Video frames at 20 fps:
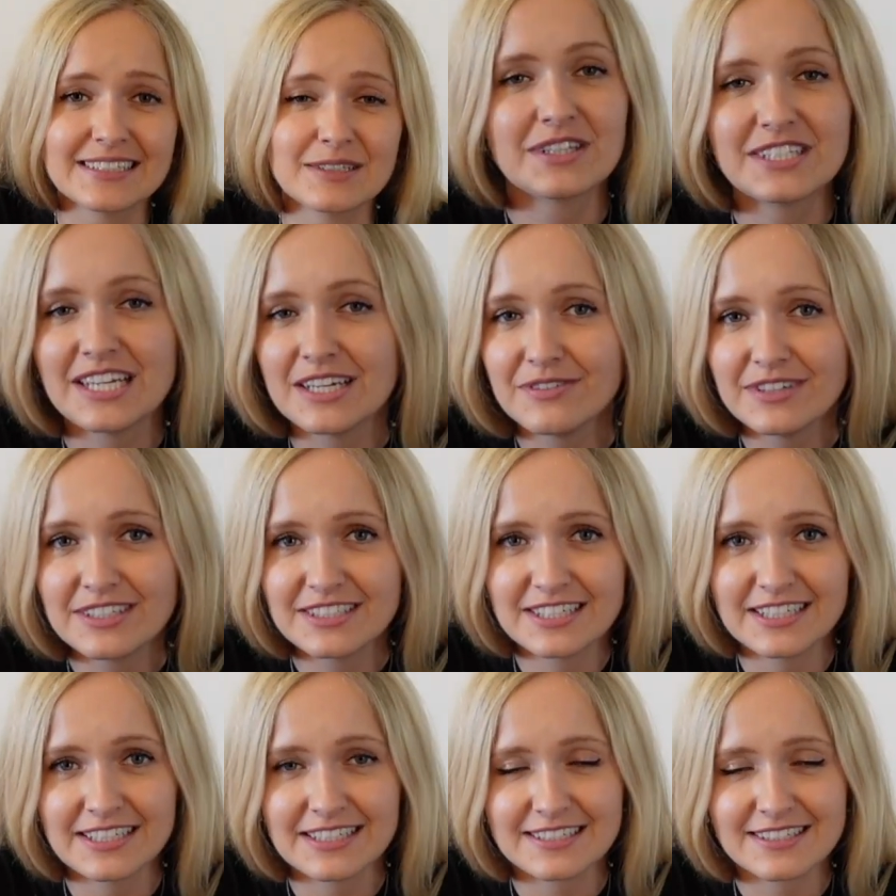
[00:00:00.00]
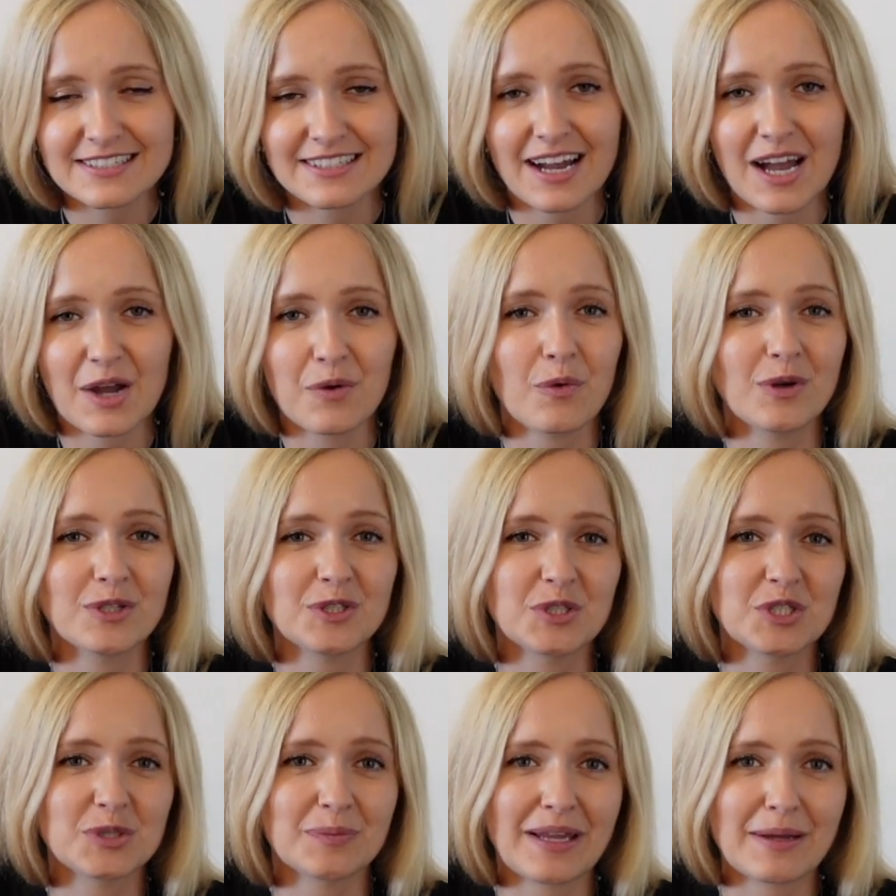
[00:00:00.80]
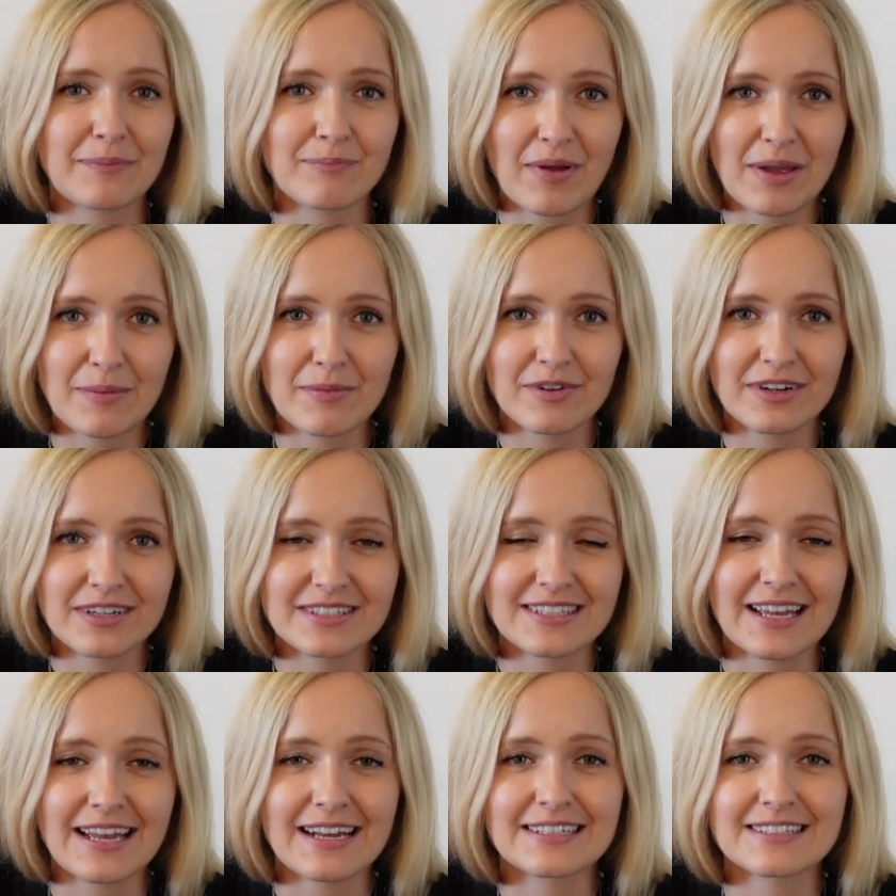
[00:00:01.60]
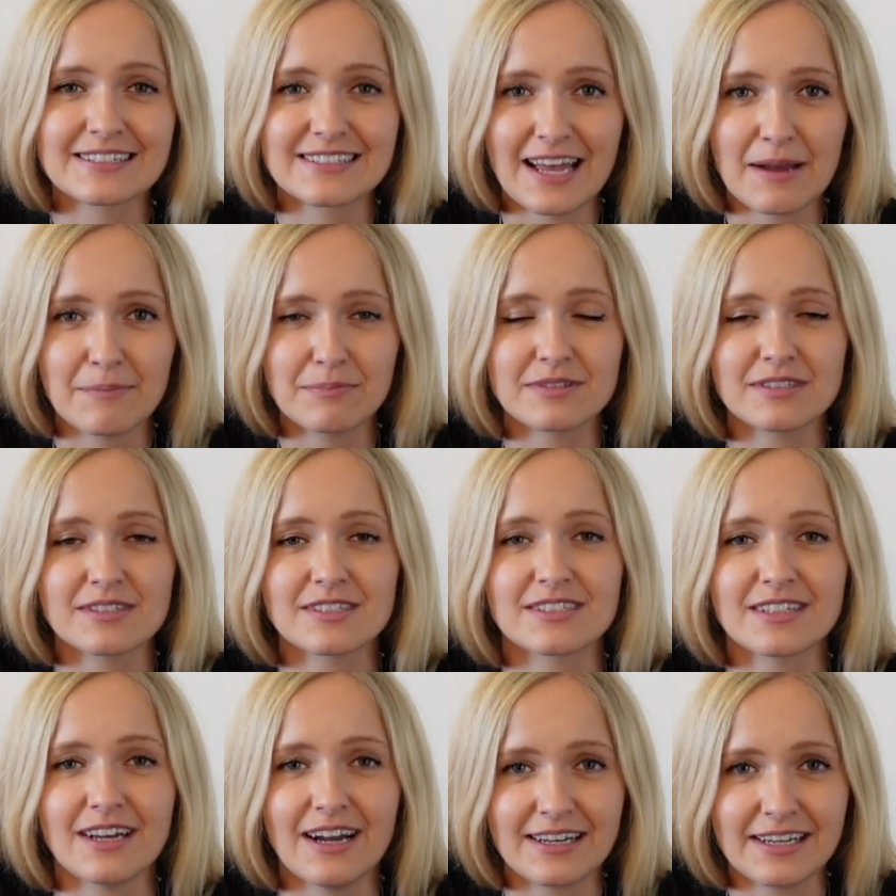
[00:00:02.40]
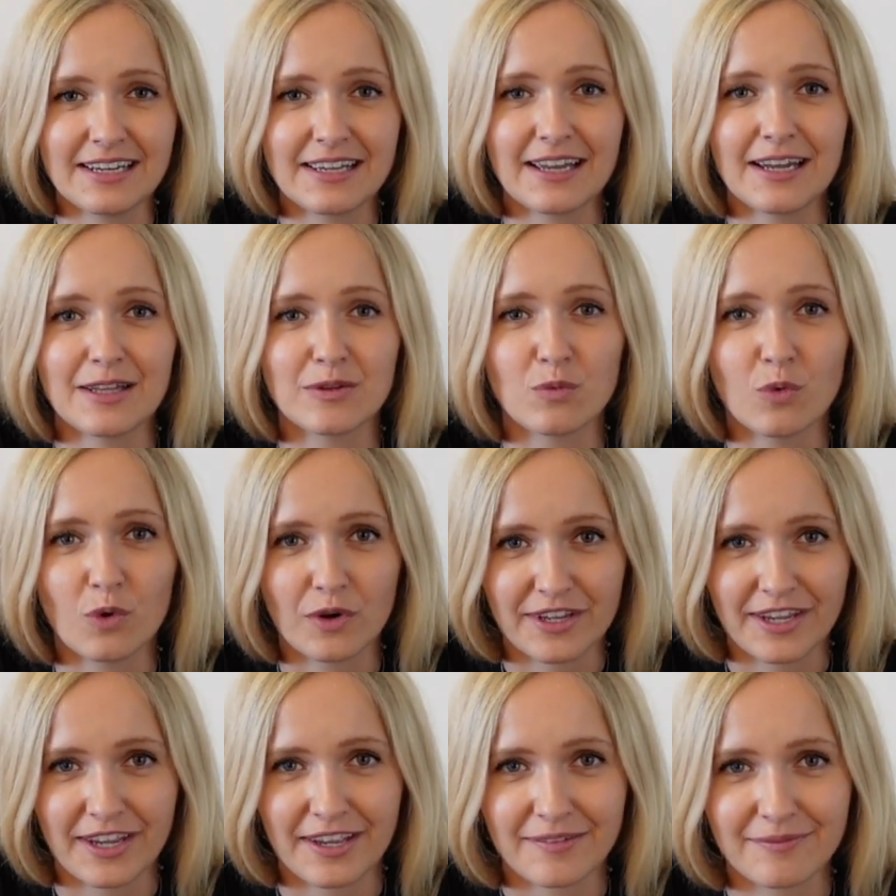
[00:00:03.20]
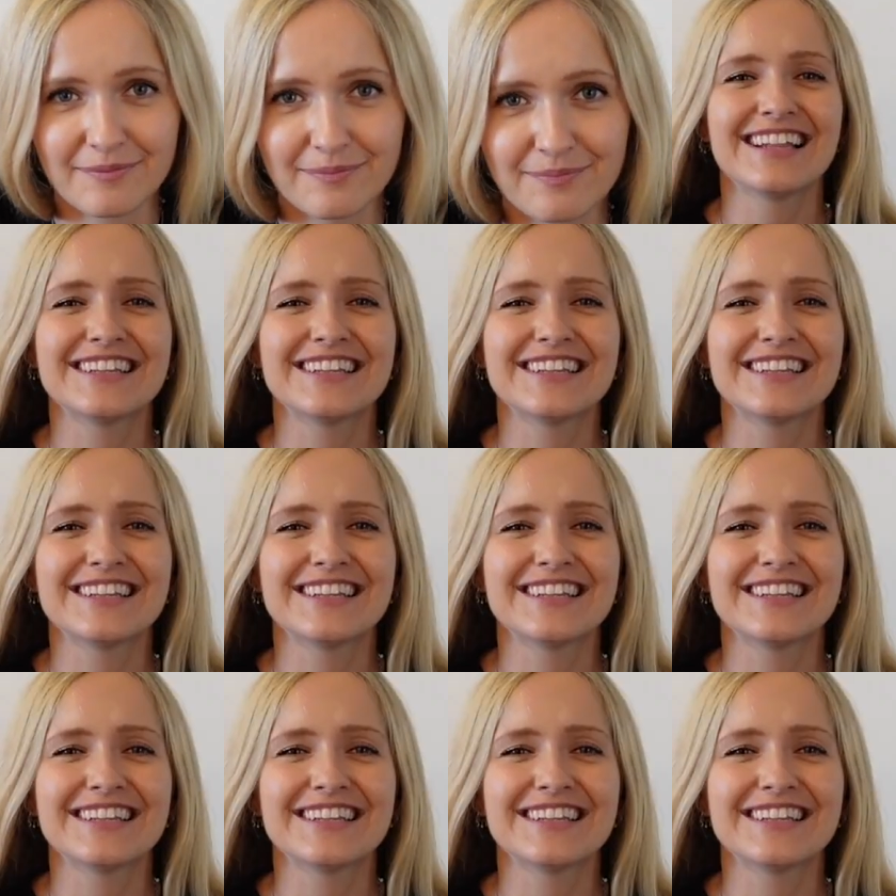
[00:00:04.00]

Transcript: Whatever it is, I want you to make memories except studying and working.